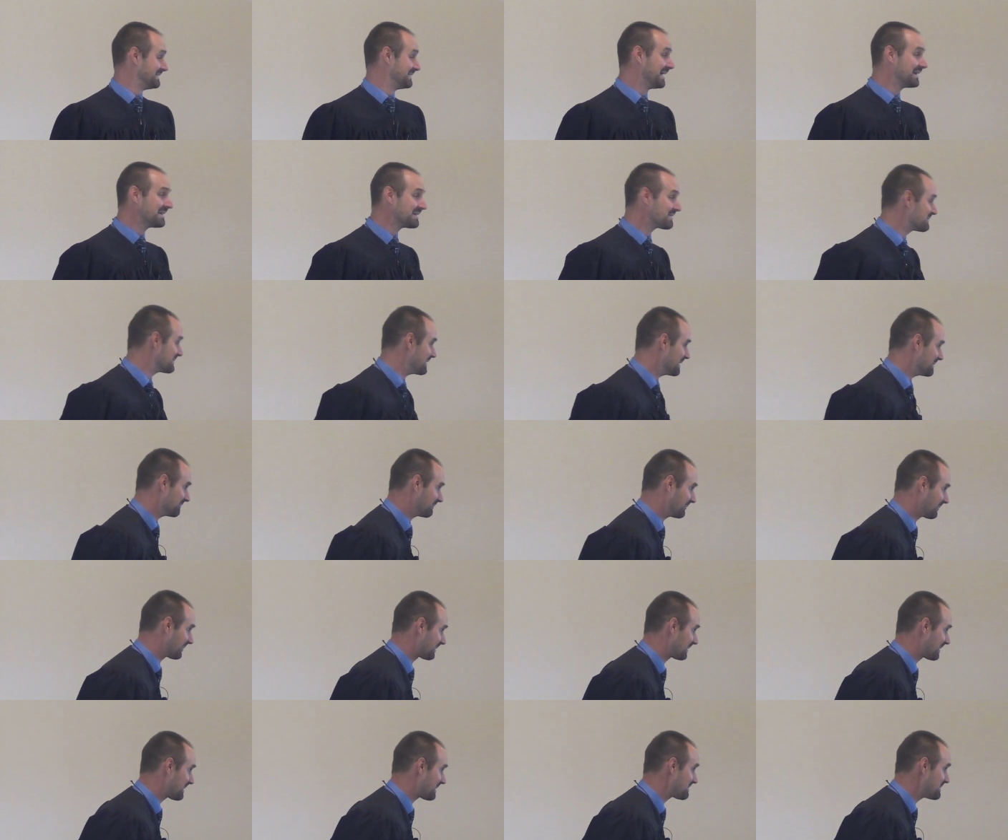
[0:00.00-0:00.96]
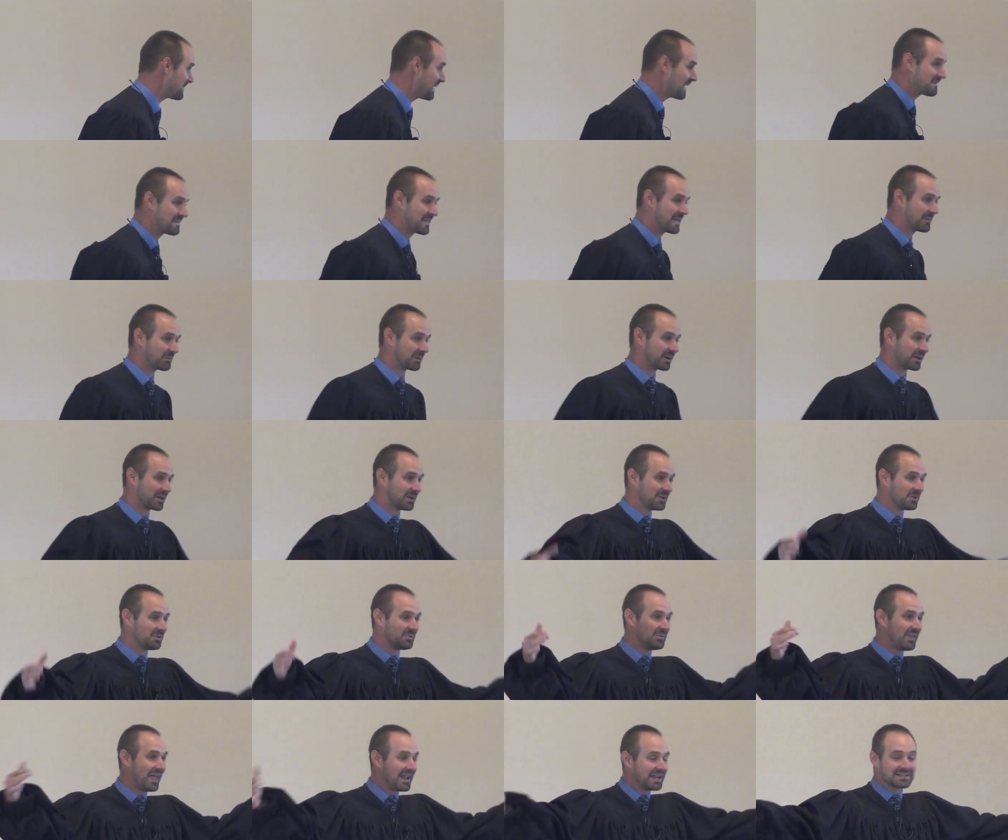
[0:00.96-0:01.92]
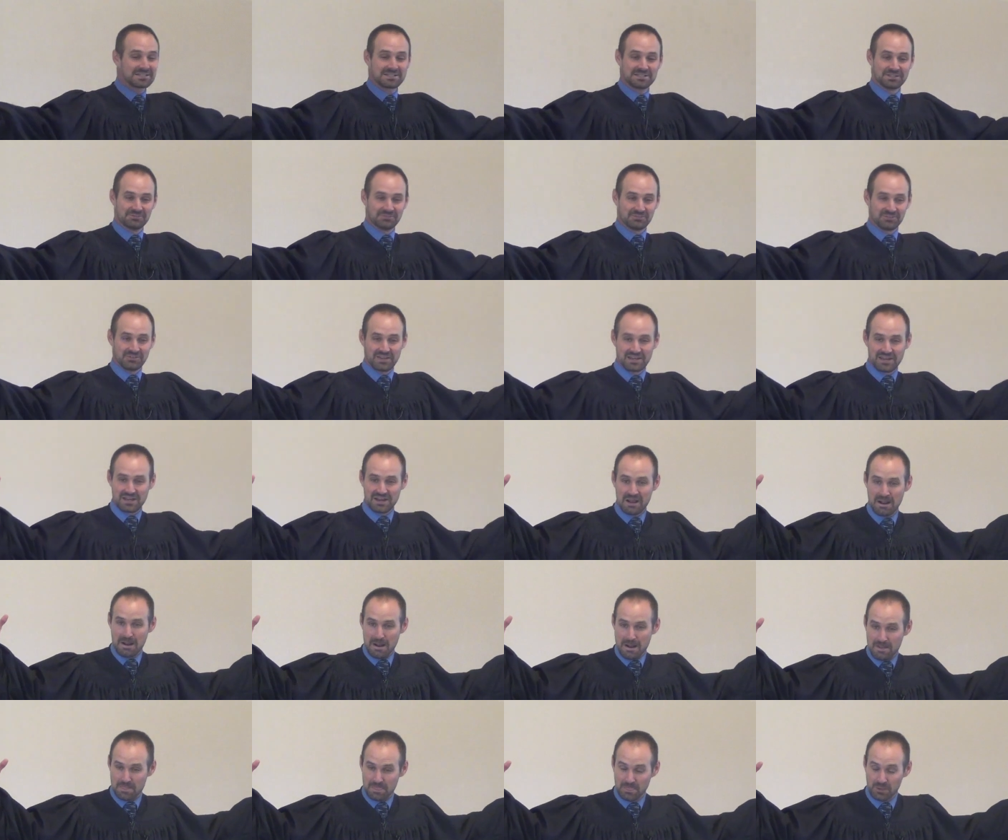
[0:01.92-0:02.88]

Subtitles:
None of them were. They were collectively